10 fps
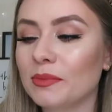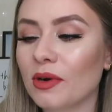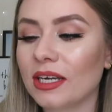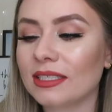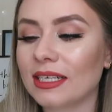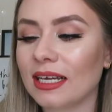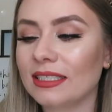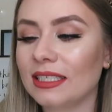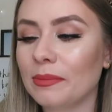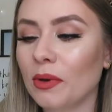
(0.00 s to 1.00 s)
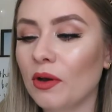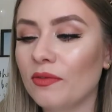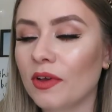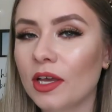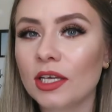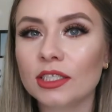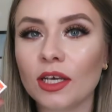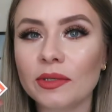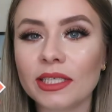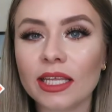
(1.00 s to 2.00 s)
to Brighten and Depuff.
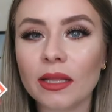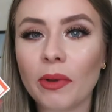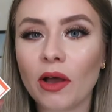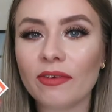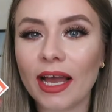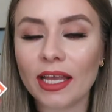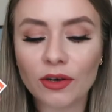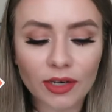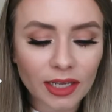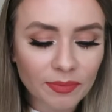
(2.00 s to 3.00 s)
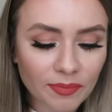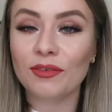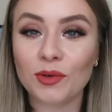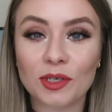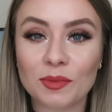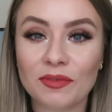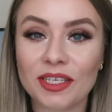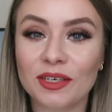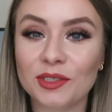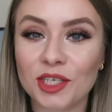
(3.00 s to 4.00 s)
So it's a little pot of eye cream. If you watch my
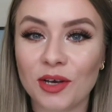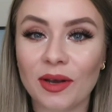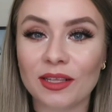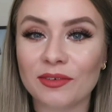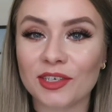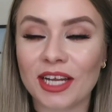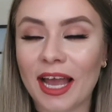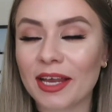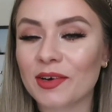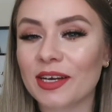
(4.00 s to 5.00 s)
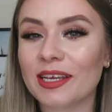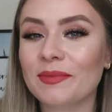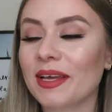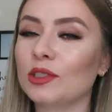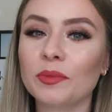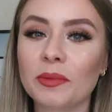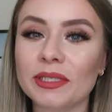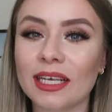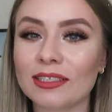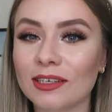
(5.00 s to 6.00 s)
videos, you know I love a good eye cream. Some
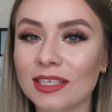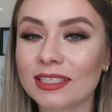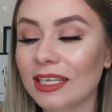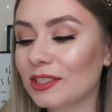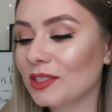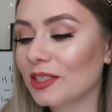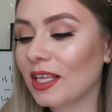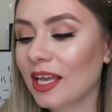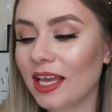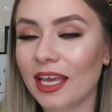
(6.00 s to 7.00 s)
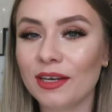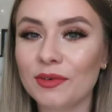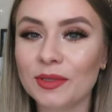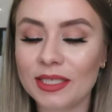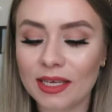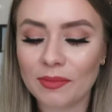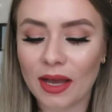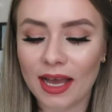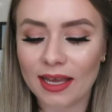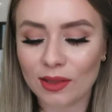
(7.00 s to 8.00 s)
people say it's not an essential in a routine,
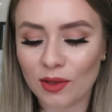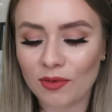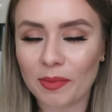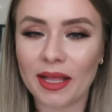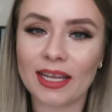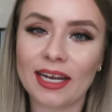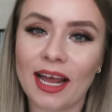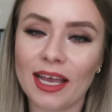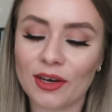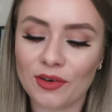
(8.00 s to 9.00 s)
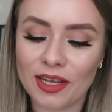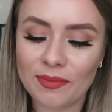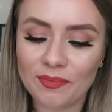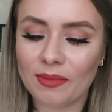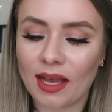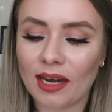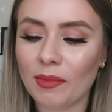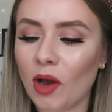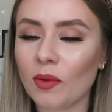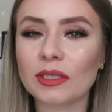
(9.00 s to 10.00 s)
but I love applying an eye cream. and
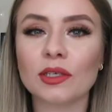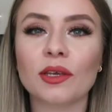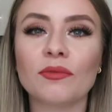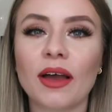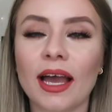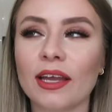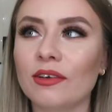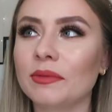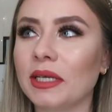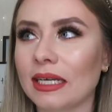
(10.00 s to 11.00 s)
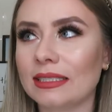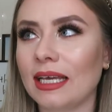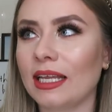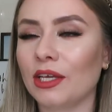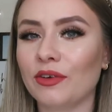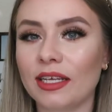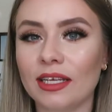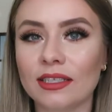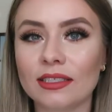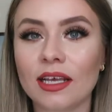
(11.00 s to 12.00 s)
I'm always looking for eye creams that contain
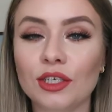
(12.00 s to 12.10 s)
ingredients